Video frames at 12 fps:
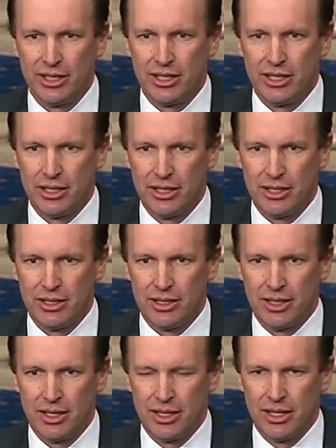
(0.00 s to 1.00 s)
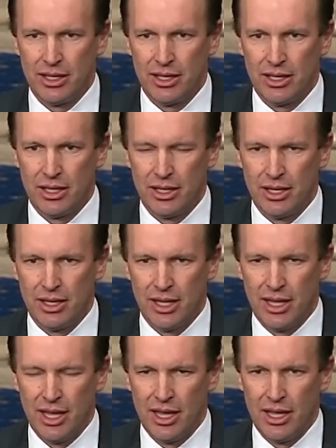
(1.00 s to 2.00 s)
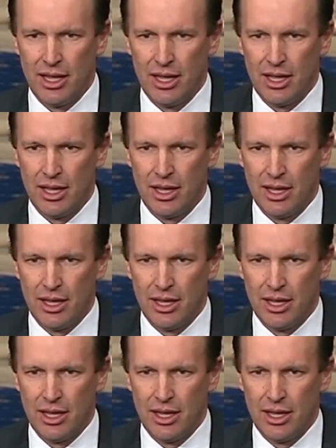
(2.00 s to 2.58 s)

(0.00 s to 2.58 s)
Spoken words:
[no speech]